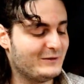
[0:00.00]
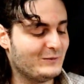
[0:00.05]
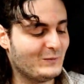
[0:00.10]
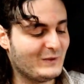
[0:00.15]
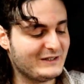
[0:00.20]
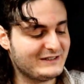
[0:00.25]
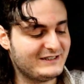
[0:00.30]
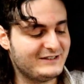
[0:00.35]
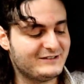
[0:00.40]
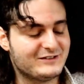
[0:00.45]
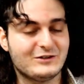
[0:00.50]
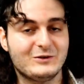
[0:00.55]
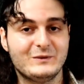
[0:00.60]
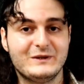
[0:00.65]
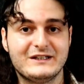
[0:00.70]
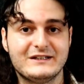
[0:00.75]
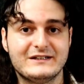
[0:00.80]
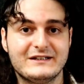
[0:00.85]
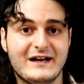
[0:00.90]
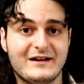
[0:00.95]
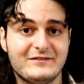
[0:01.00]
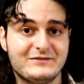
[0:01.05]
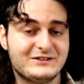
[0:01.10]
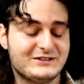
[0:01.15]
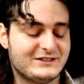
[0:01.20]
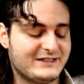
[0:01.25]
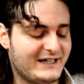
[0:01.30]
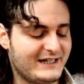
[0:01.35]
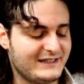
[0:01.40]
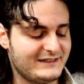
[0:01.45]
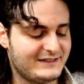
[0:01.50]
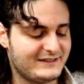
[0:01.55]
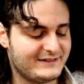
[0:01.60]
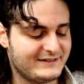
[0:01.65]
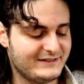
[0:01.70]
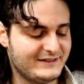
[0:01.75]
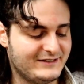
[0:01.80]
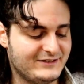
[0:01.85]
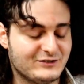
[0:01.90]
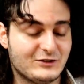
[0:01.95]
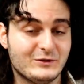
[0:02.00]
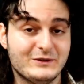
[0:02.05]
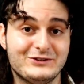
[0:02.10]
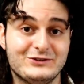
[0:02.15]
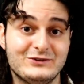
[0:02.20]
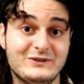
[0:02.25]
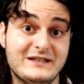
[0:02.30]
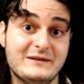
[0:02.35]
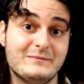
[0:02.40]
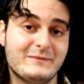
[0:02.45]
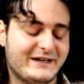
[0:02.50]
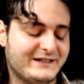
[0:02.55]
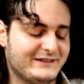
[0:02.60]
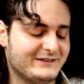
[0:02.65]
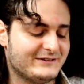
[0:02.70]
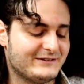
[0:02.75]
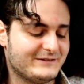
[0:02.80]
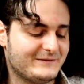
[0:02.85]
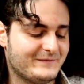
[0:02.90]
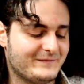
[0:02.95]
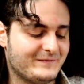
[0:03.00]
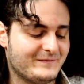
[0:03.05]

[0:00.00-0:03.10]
what he's going after that, he's going to E minor.